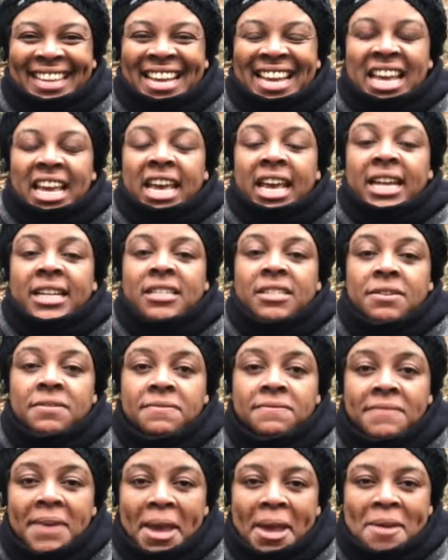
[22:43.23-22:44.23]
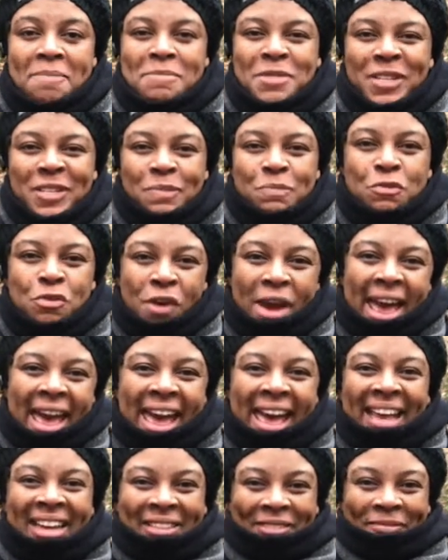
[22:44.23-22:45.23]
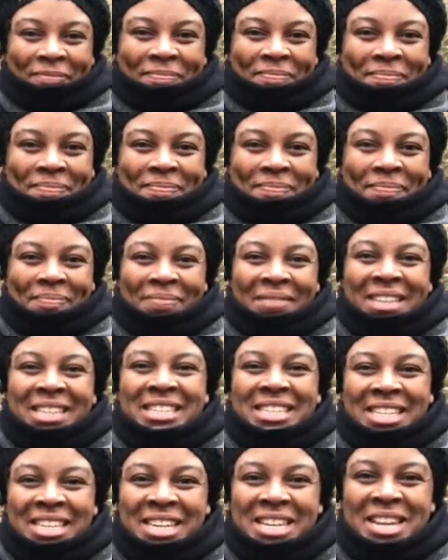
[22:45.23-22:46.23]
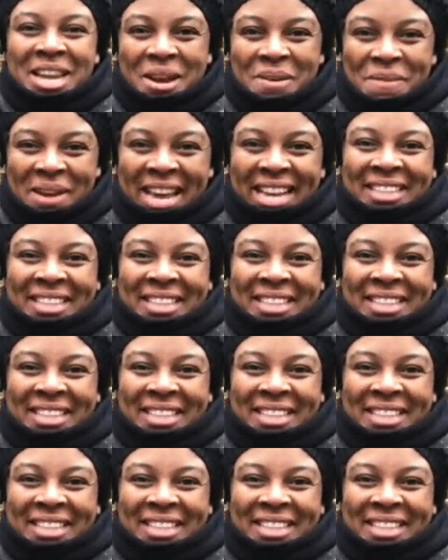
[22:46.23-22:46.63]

It's a famous prayer. Do you know it?